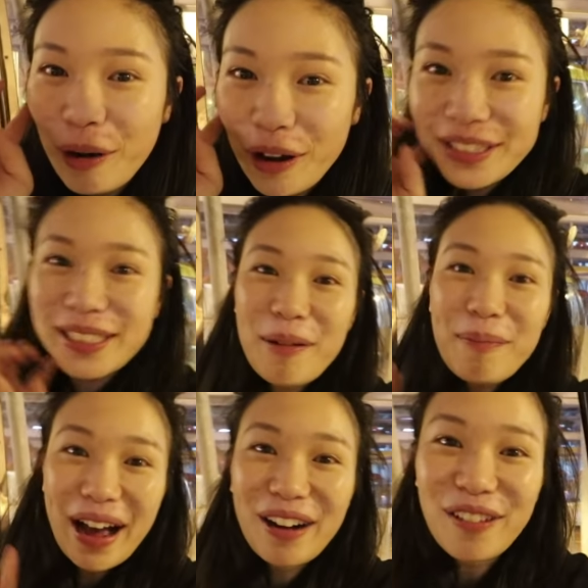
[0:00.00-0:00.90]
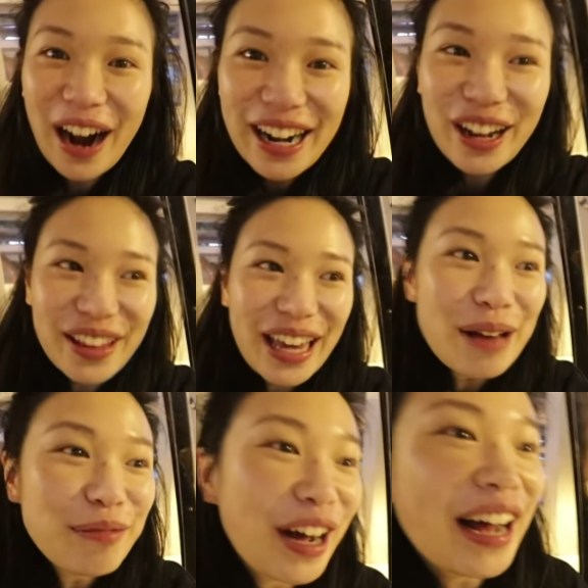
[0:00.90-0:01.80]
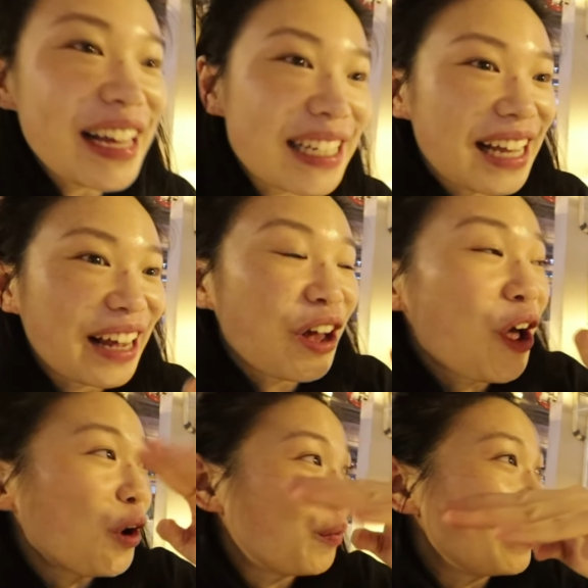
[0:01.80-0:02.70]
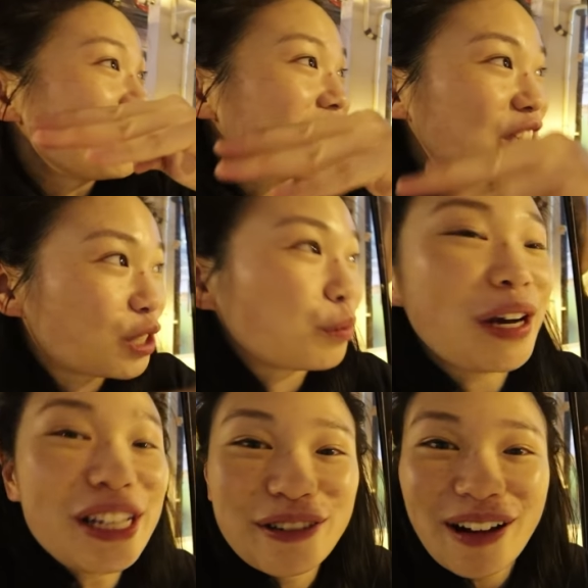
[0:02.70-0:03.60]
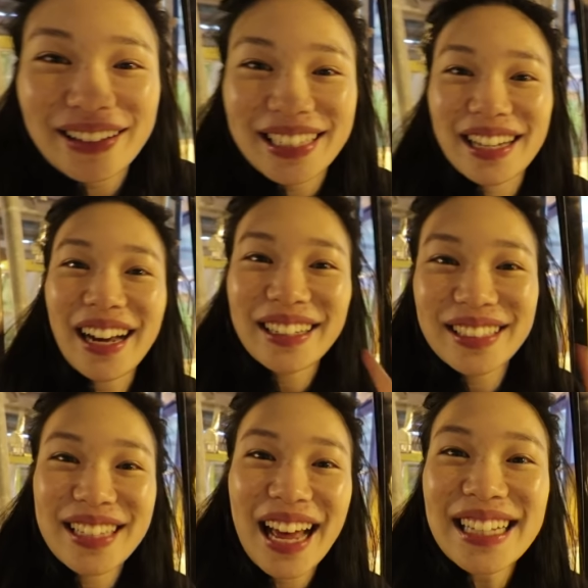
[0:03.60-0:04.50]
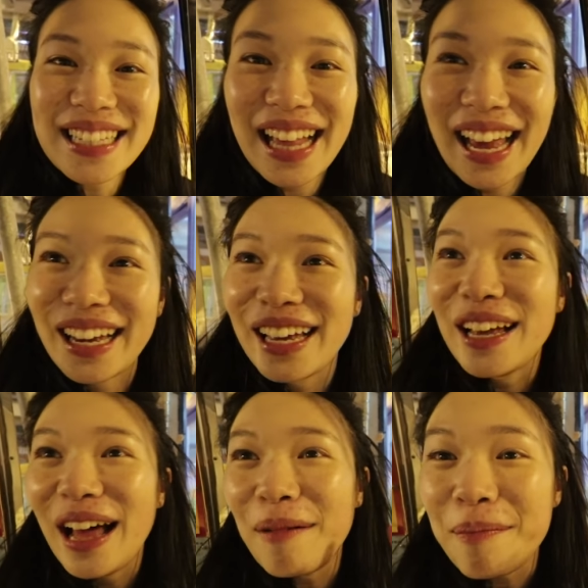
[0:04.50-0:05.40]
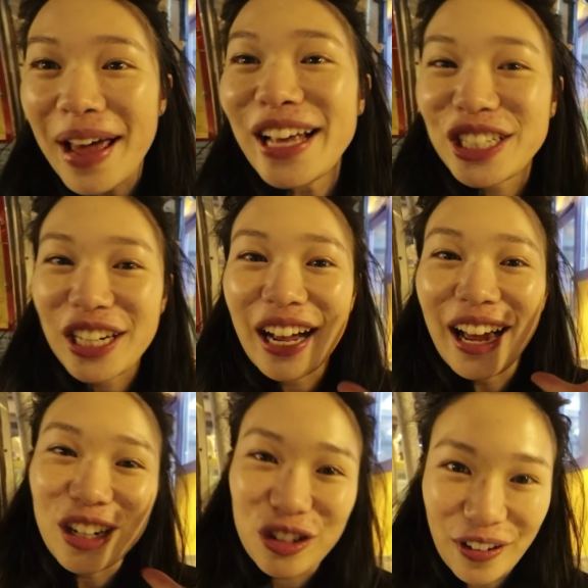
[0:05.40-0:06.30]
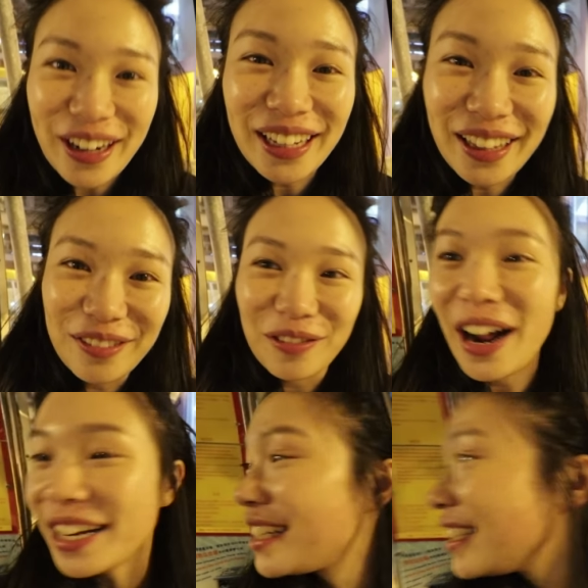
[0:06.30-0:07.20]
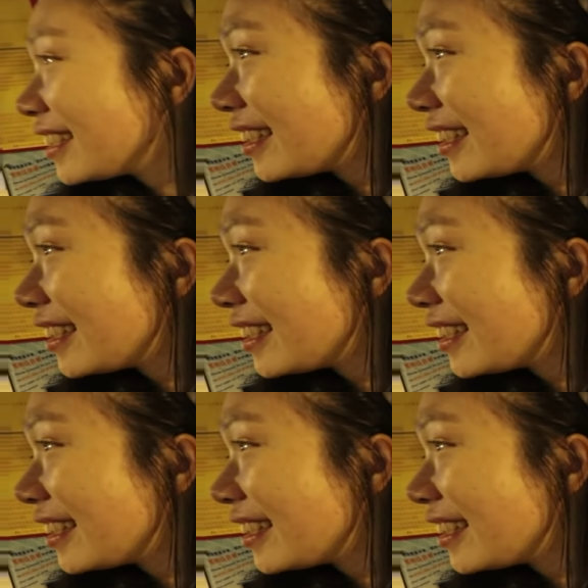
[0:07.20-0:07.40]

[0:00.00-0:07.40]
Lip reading: most about riding on the cable car is like when they swing you outside, because that's like a major adrenaline rush.